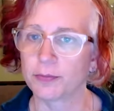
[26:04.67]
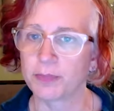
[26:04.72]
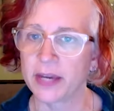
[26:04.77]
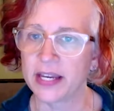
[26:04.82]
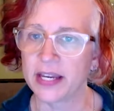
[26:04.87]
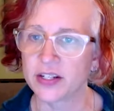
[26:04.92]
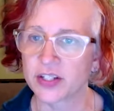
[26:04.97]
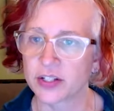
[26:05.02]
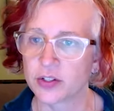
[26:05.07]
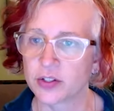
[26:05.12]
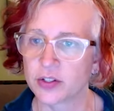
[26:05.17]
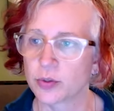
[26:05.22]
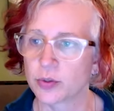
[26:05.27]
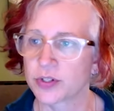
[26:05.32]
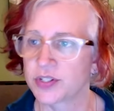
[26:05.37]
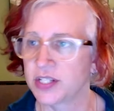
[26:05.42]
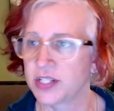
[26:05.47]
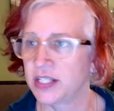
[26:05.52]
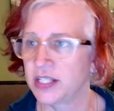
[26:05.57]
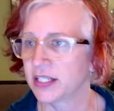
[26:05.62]
patients who are
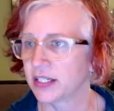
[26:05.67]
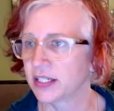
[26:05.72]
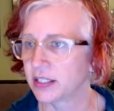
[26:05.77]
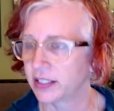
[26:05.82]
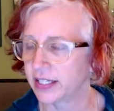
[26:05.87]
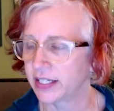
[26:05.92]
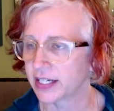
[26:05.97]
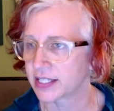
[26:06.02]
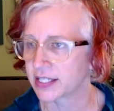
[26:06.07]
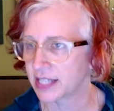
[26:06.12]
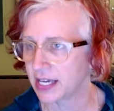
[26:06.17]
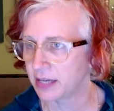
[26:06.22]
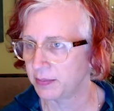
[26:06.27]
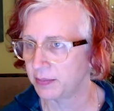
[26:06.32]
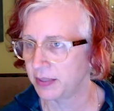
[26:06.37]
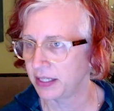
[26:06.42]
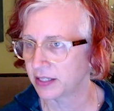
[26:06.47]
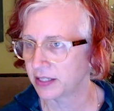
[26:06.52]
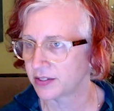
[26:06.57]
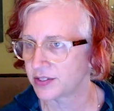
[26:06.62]
seen in clinics A,
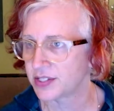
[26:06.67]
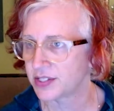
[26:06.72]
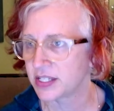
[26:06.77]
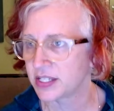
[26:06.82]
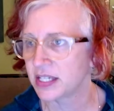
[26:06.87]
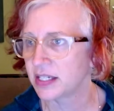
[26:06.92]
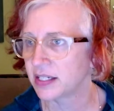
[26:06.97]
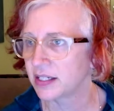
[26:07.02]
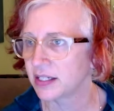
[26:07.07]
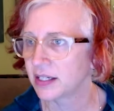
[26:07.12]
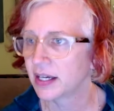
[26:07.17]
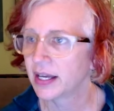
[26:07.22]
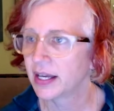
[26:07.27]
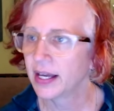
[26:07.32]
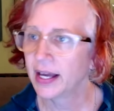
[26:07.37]
B, and C.